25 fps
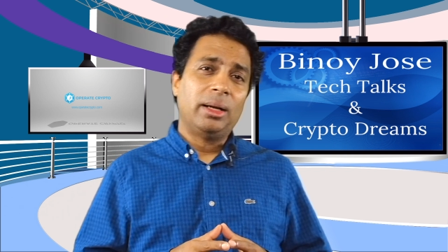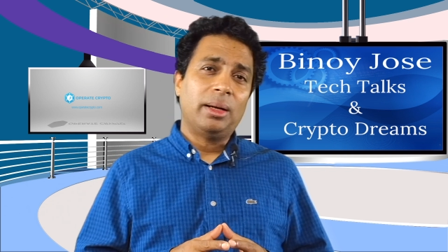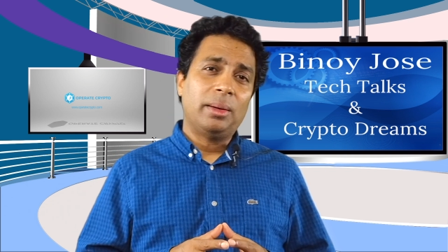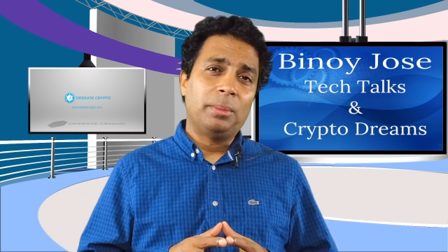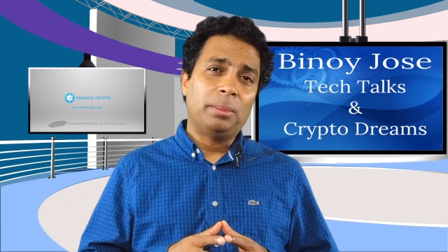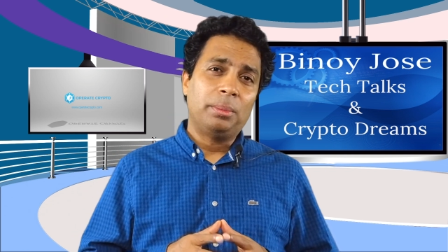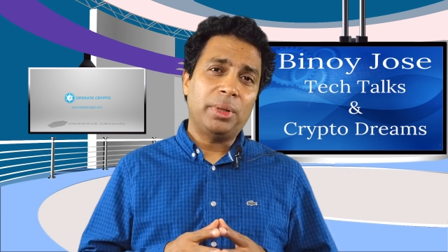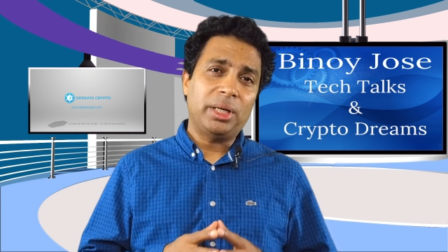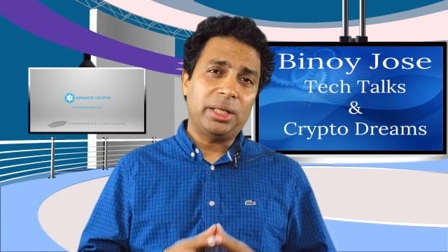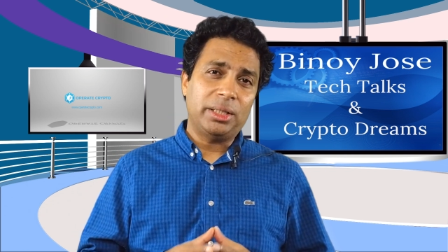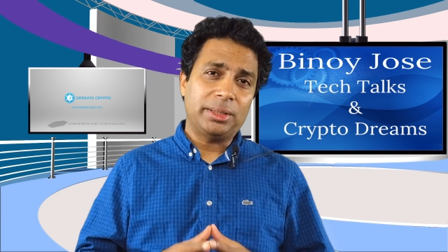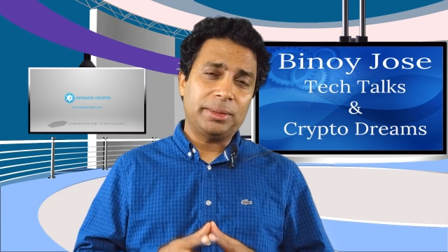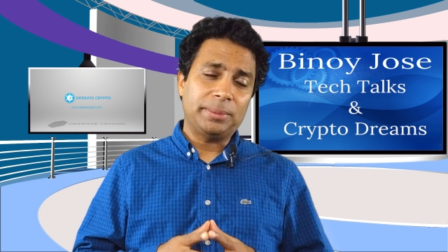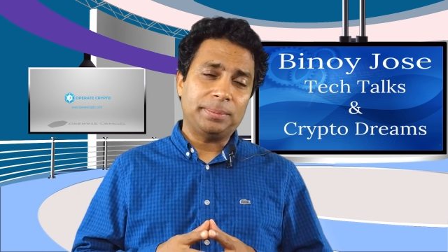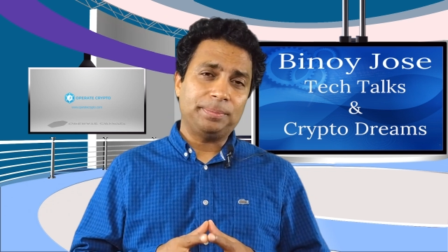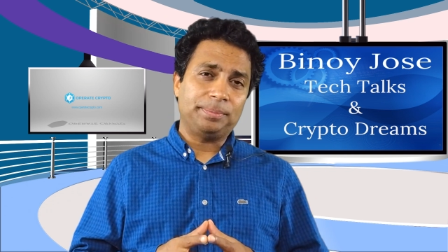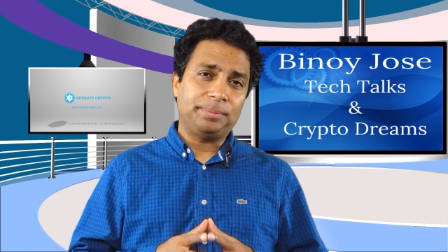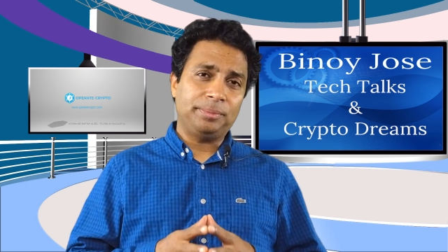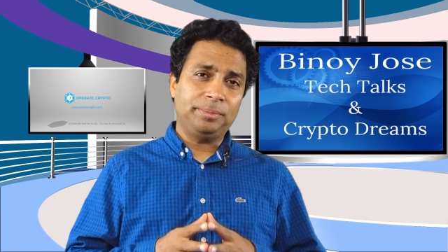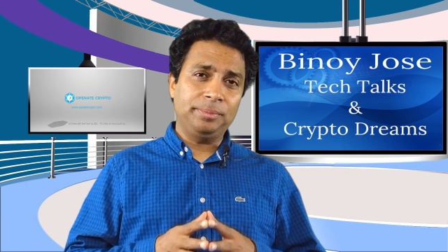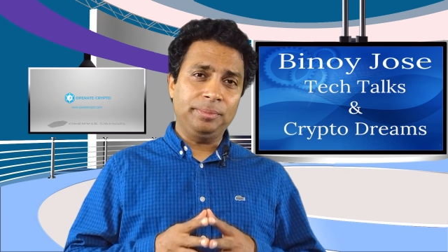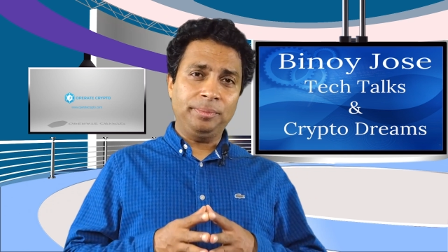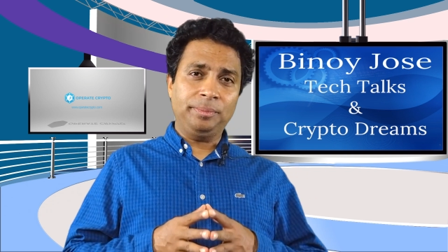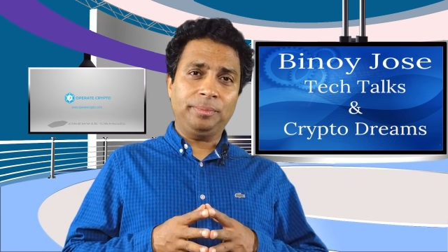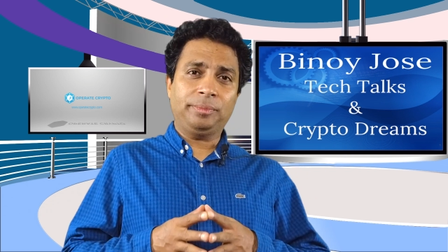But
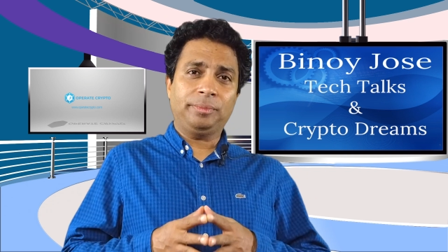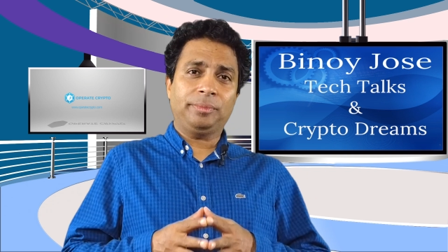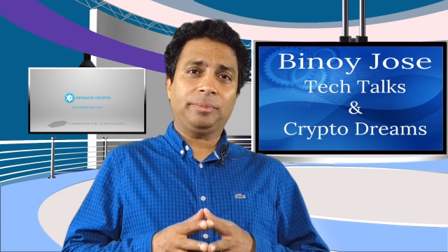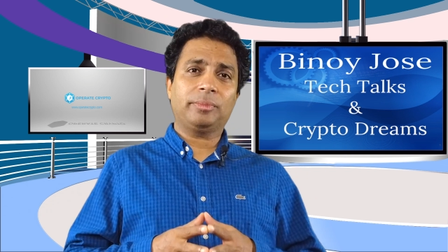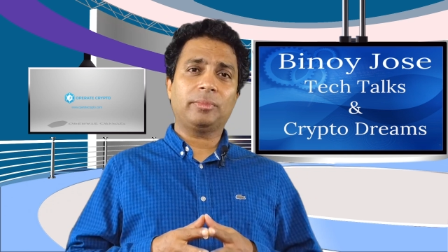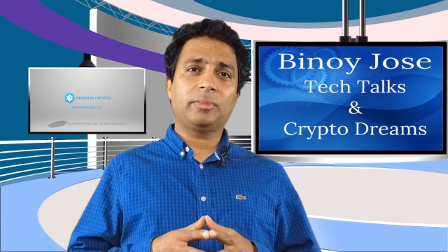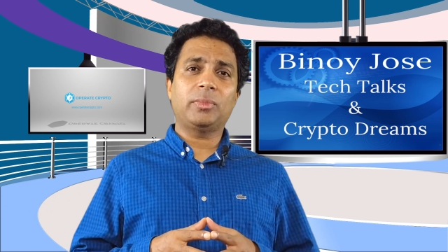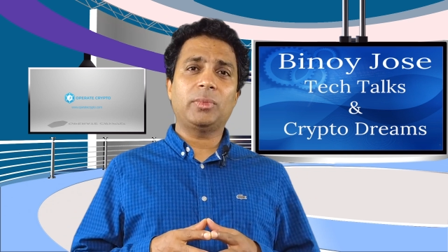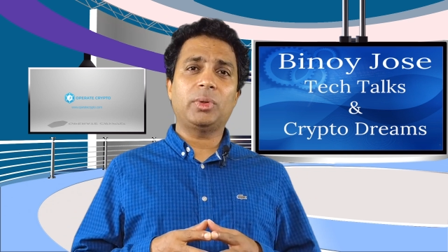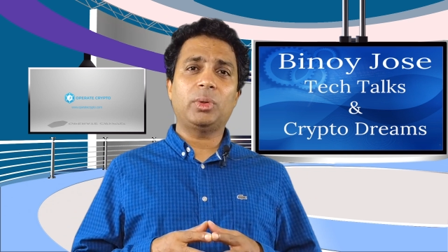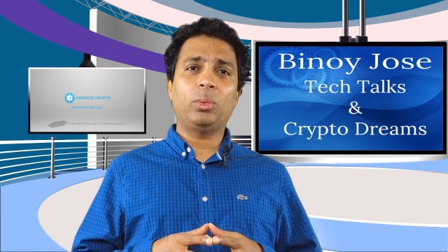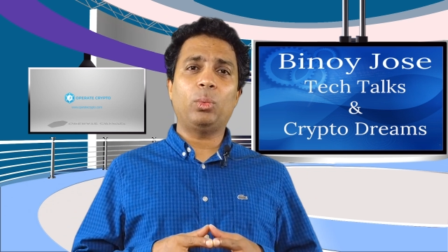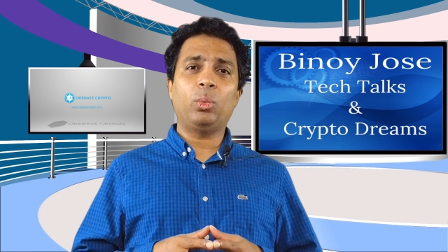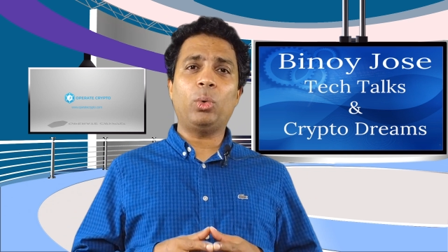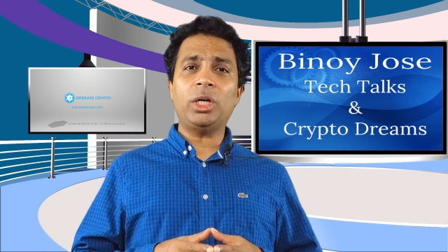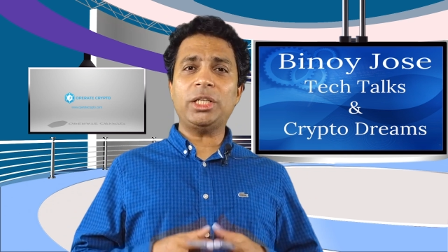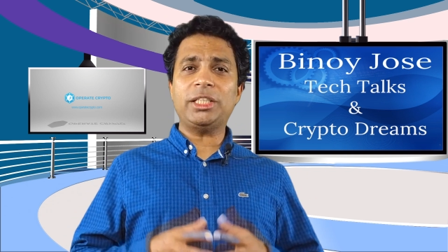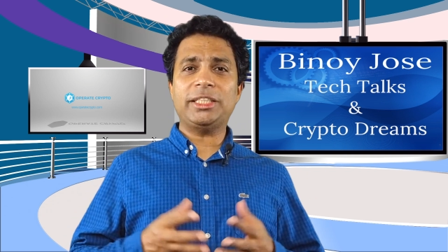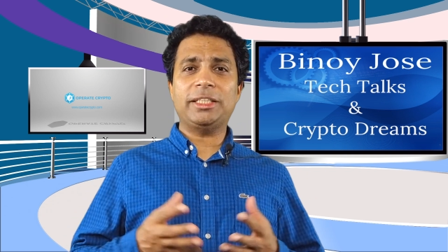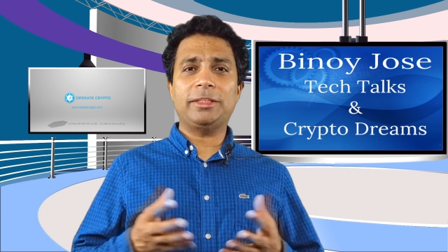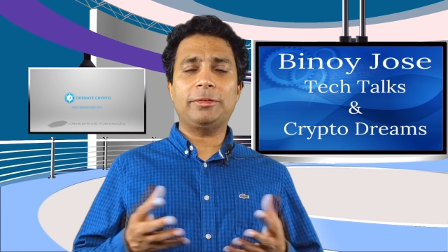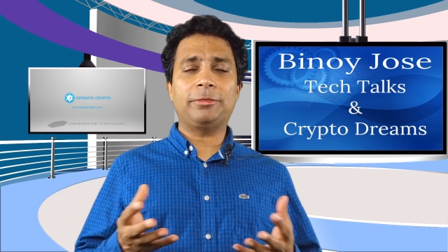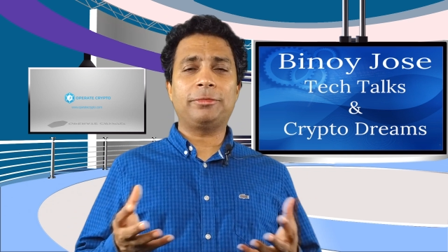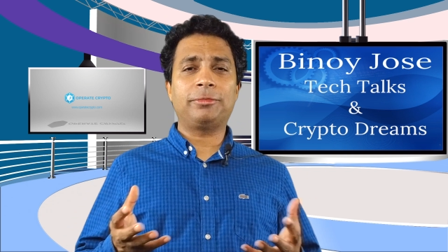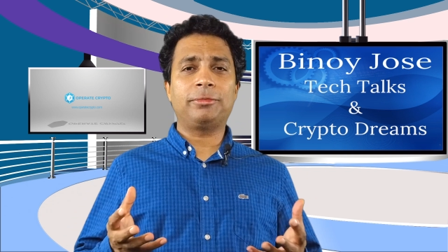what
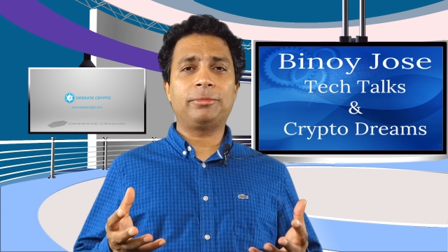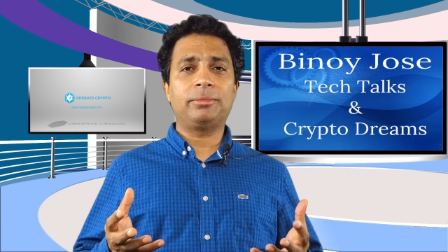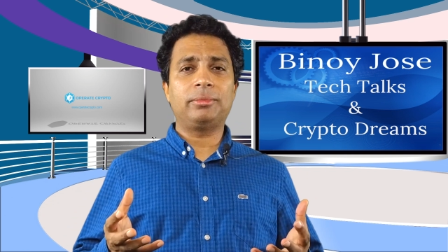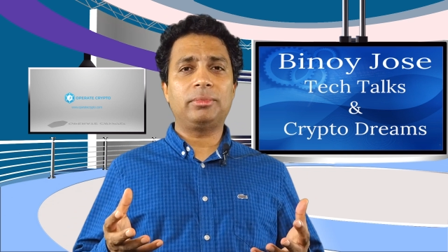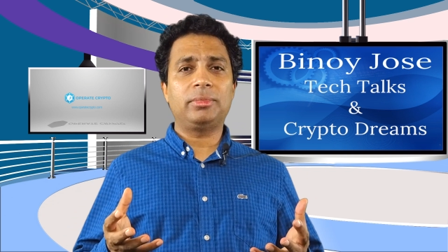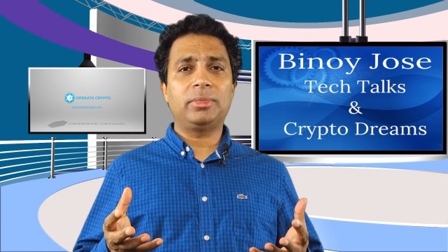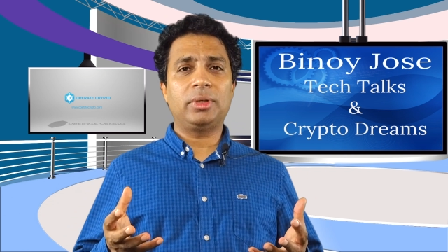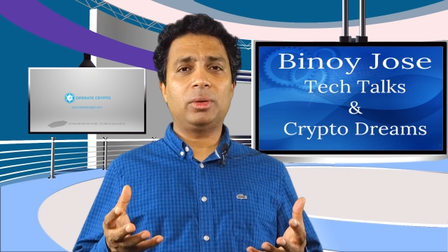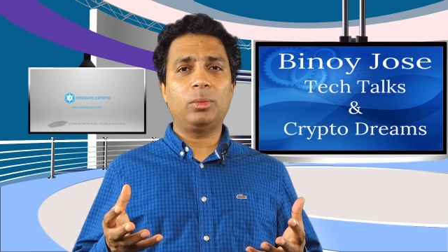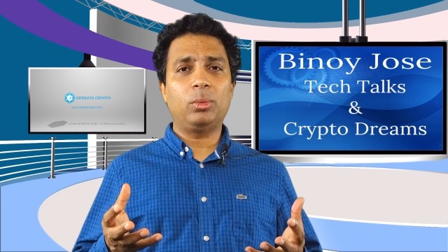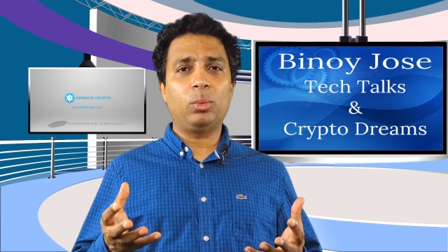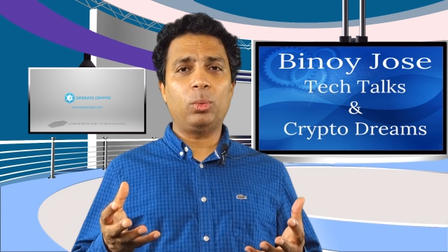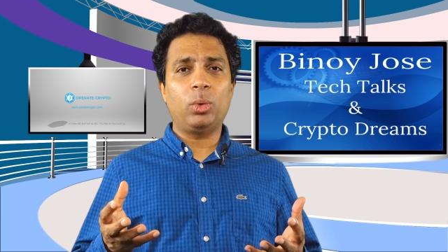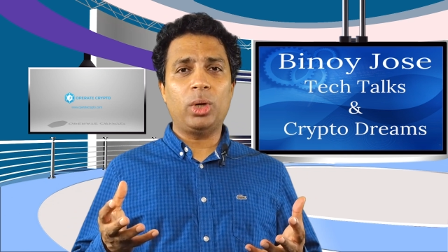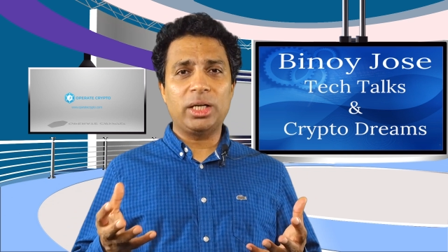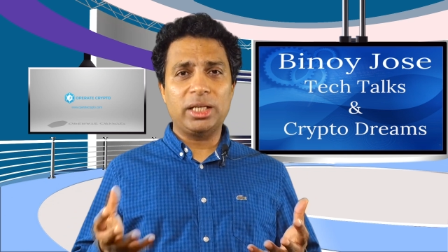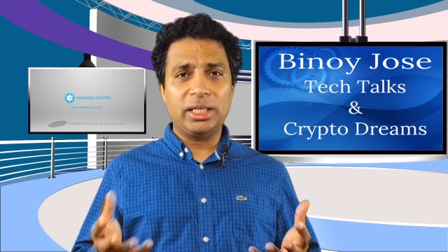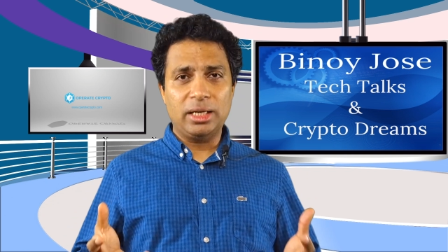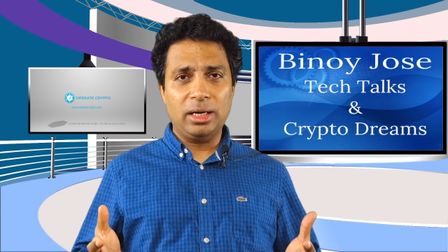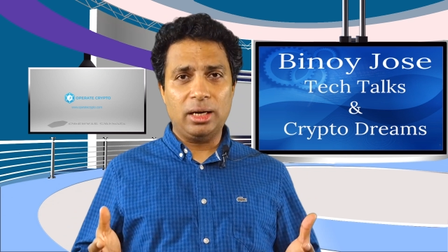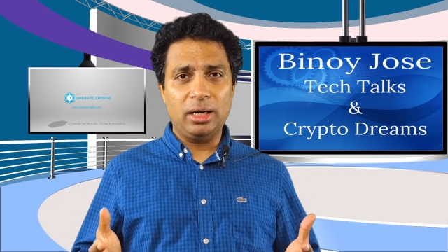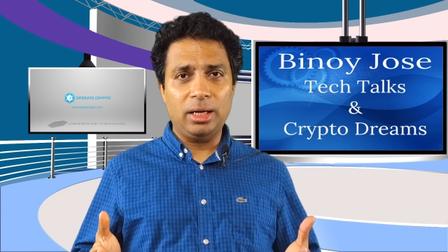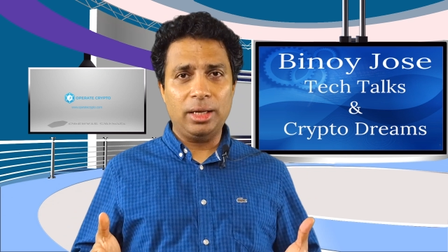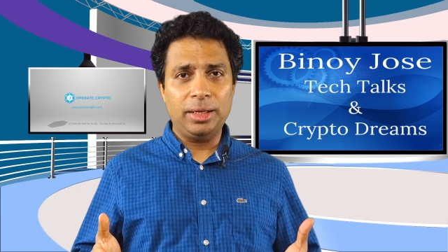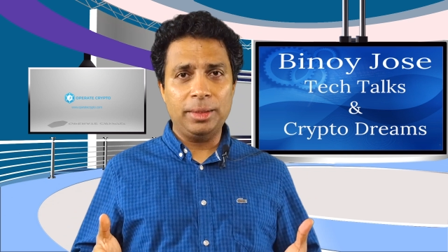if one
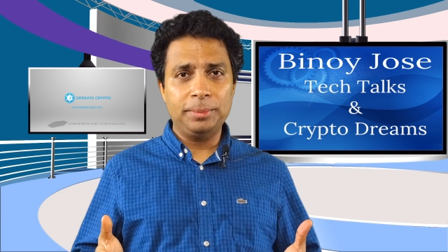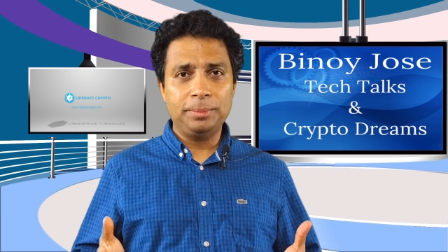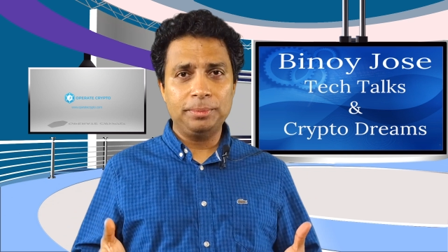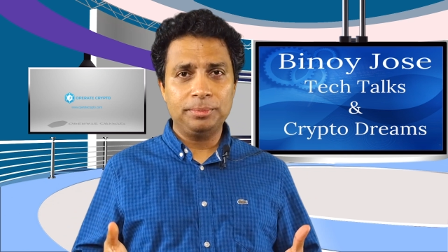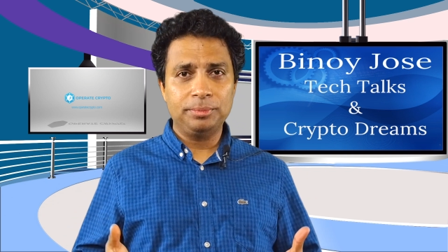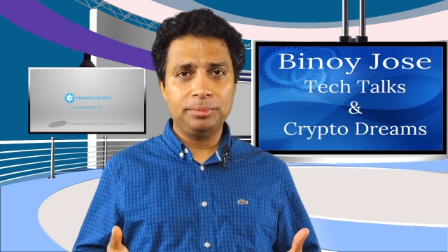guy